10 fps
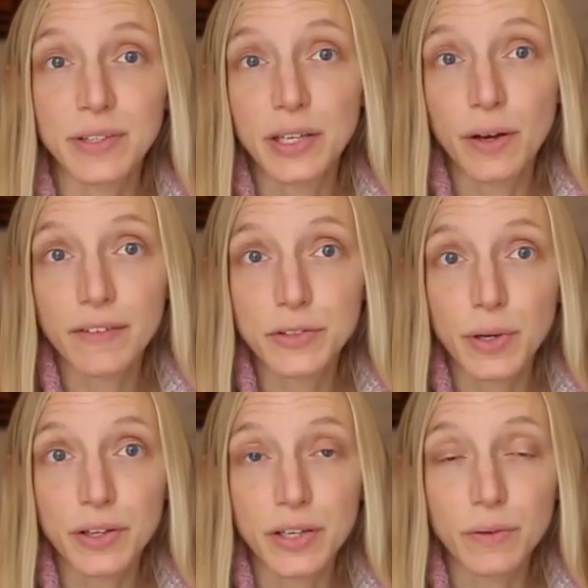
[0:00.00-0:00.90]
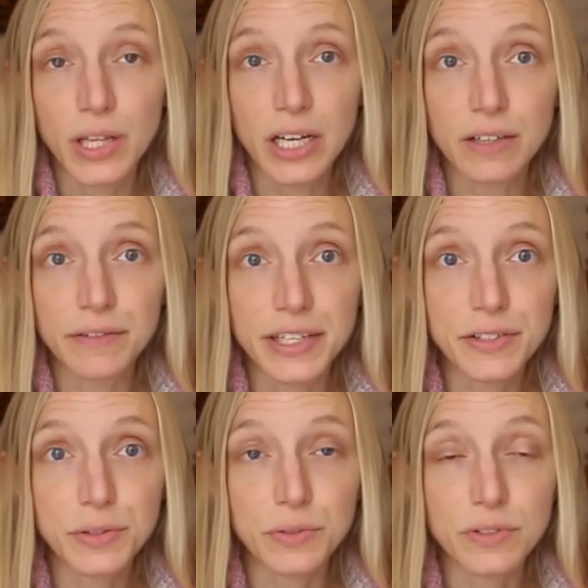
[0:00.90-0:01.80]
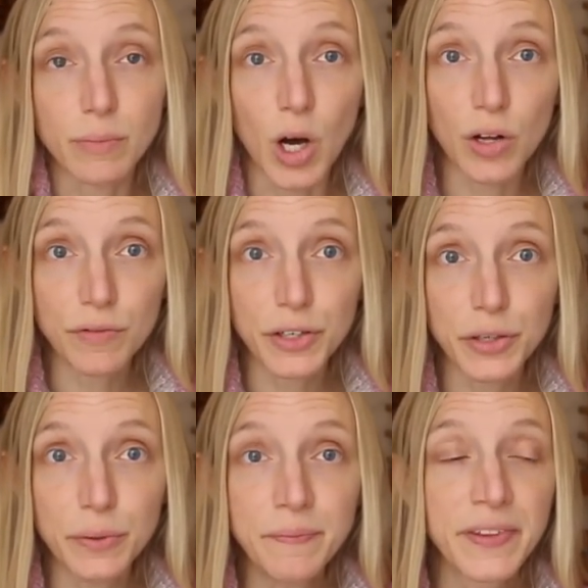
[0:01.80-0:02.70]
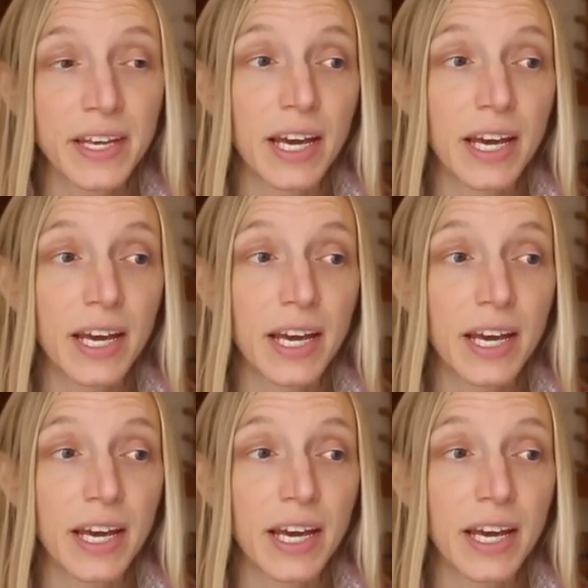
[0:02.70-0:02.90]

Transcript: say you have a sweater that you love that's too small for you,